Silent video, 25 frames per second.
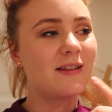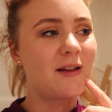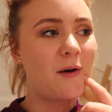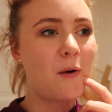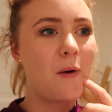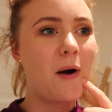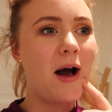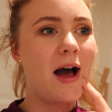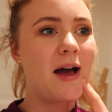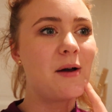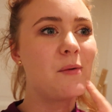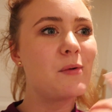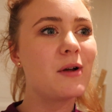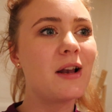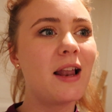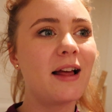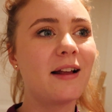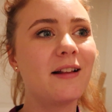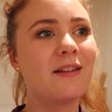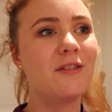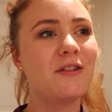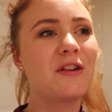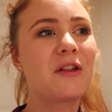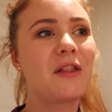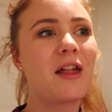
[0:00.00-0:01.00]
so I would
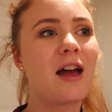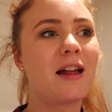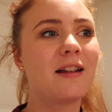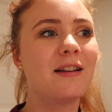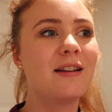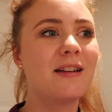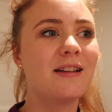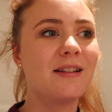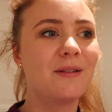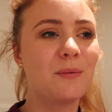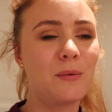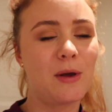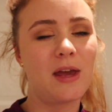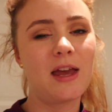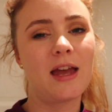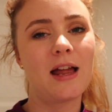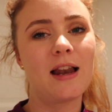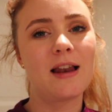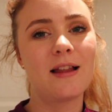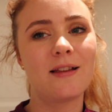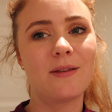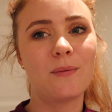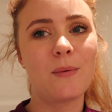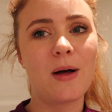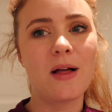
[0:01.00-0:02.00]
like to do that this
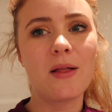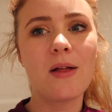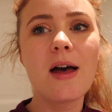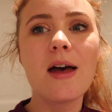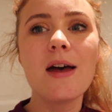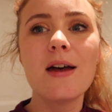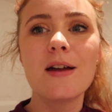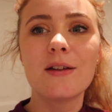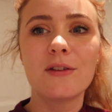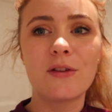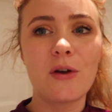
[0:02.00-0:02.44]
weekend as well.